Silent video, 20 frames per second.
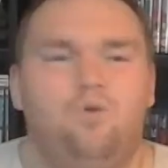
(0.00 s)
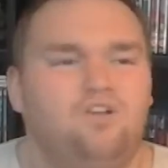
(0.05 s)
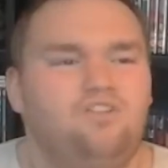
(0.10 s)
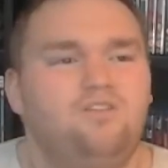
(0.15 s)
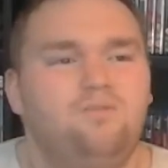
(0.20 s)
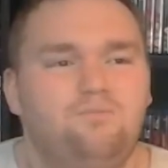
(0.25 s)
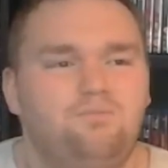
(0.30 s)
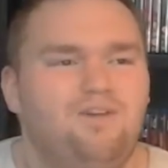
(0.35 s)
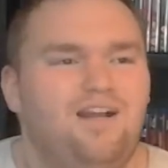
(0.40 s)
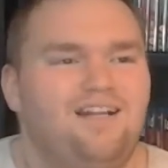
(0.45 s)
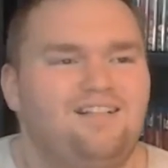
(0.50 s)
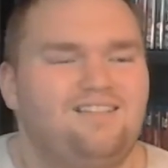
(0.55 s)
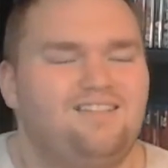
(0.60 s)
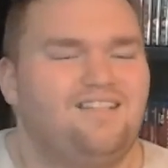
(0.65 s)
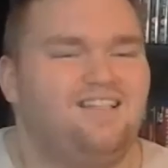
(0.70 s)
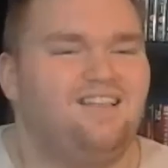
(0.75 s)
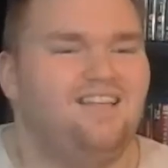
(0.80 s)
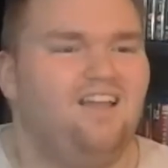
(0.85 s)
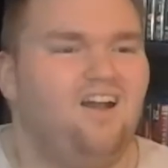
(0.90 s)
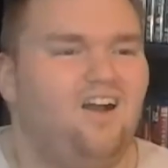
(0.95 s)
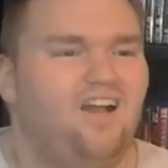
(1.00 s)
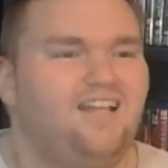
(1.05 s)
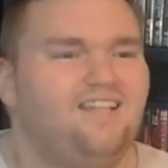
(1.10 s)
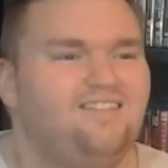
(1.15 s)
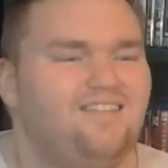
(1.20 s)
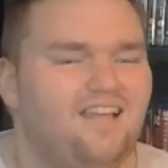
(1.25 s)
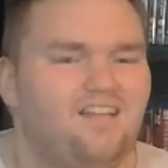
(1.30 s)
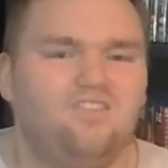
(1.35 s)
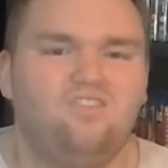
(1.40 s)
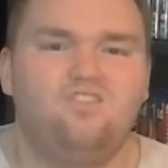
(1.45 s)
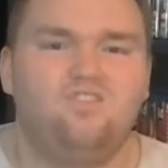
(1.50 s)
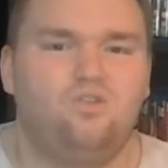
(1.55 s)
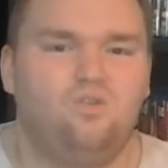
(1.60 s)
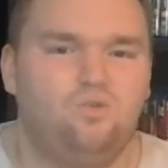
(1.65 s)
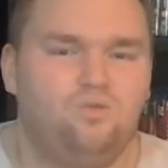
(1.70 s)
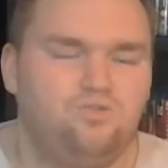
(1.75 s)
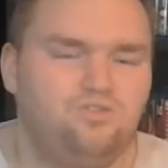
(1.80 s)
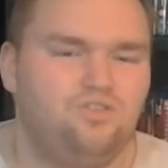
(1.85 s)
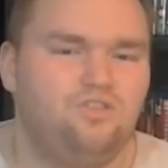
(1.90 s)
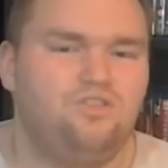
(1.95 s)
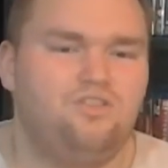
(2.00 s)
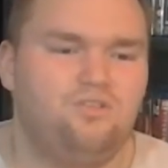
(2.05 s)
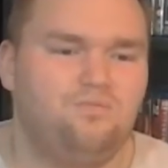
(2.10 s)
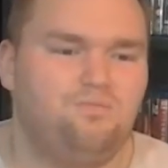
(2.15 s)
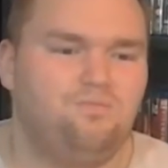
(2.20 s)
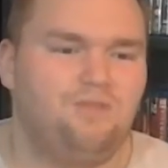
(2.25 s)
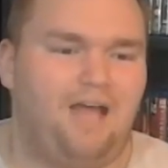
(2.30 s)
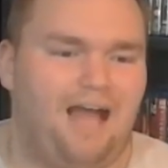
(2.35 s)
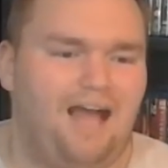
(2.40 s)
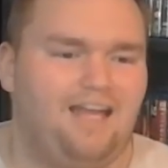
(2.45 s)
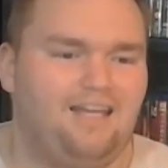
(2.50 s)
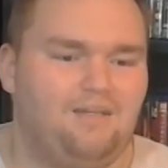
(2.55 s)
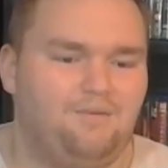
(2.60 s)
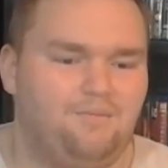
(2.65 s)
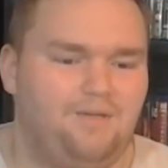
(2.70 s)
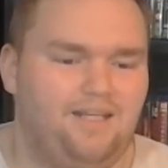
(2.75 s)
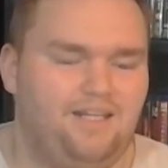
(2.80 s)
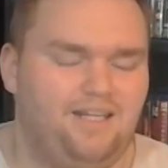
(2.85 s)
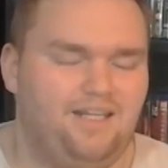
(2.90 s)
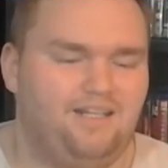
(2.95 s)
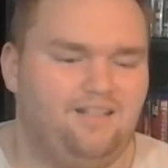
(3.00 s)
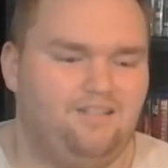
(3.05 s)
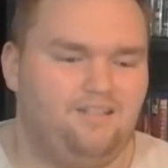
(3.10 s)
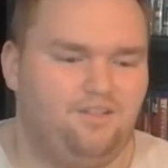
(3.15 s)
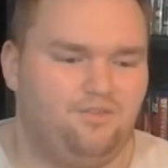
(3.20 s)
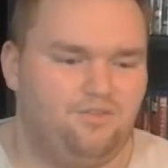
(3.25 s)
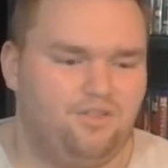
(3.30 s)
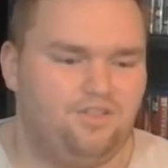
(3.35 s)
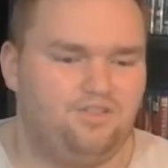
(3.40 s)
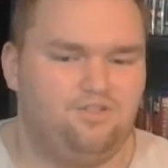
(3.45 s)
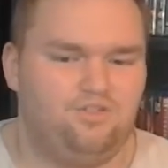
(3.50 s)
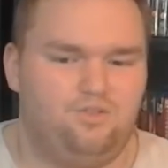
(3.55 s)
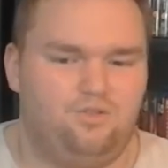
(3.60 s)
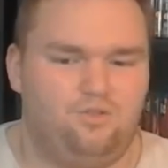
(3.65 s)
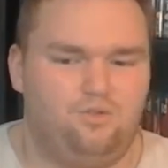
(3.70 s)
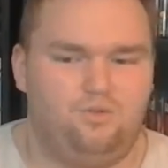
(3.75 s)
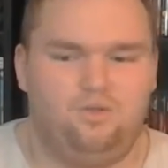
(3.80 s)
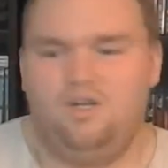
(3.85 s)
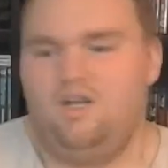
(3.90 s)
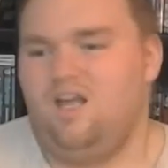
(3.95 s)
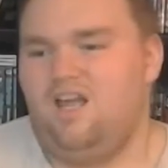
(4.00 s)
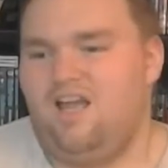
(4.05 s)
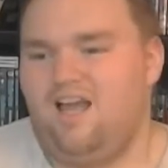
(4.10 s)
it wasn't practically identical to the animated original.